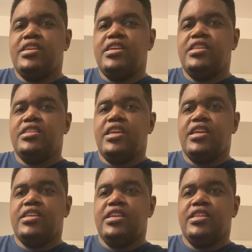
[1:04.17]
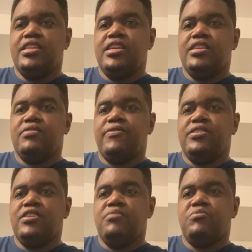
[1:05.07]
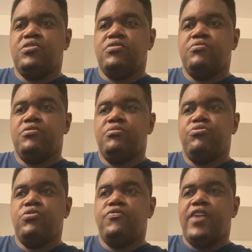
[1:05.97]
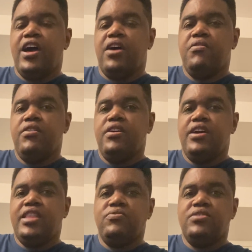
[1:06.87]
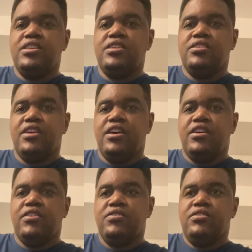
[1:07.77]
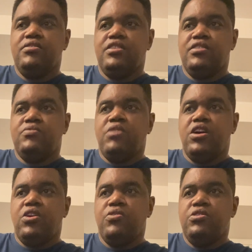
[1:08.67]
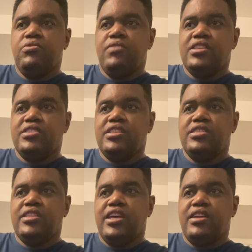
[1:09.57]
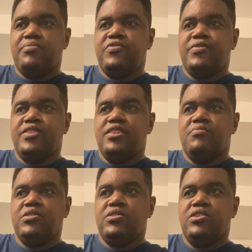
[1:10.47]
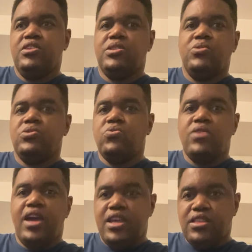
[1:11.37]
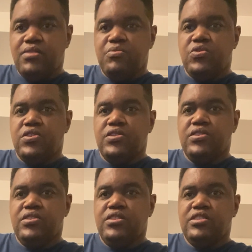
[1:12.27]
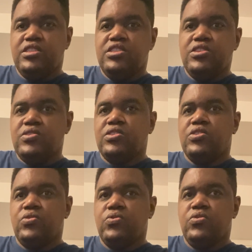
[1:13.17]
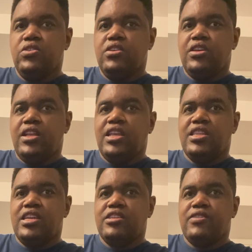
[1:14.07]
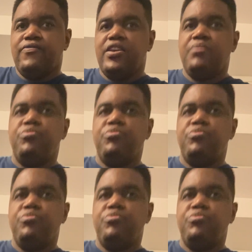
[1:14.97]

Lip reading: keep thinking it's Fatima profile. I don't think it's her as well. Like she said, Fatima don't do that anymore. She used to. Another thing, it's a fake